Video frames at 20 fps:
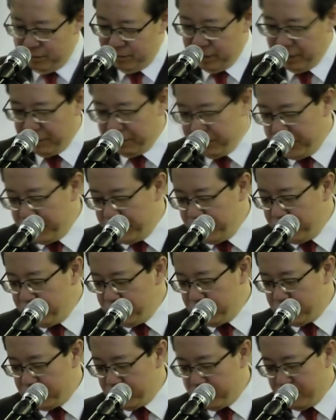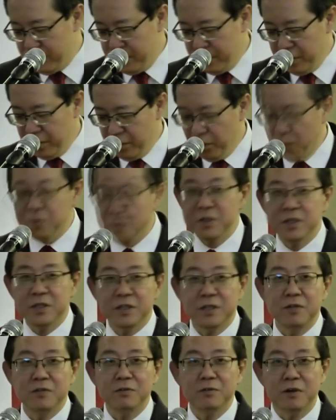we have reduced the
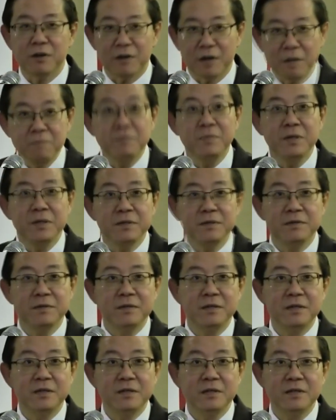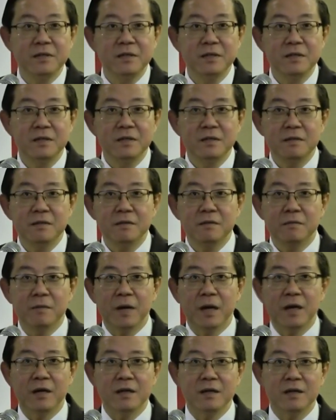opposition to a rump,
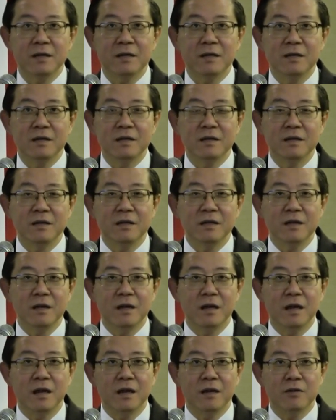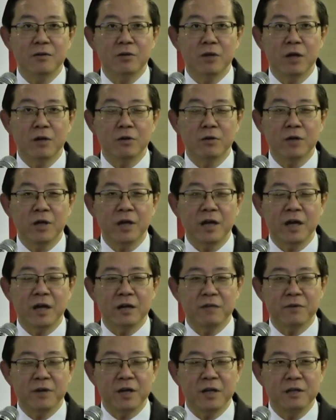but you are looking at
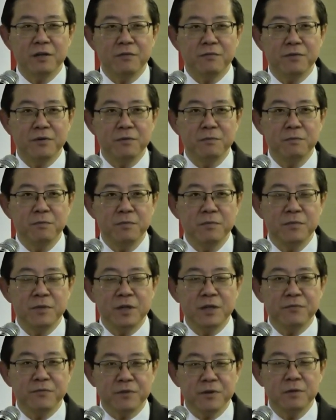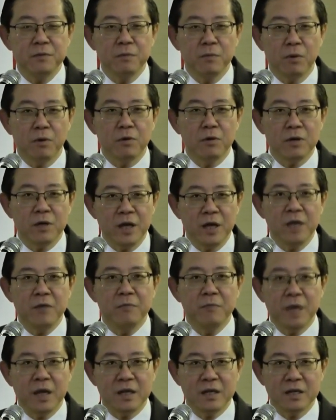a very different ball
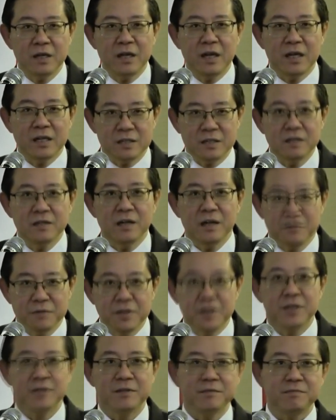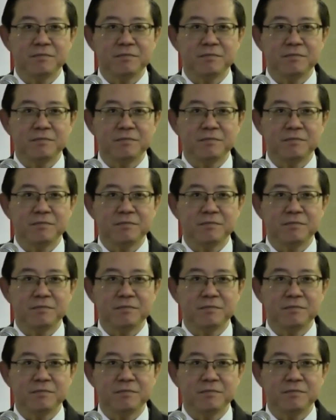game at the national level.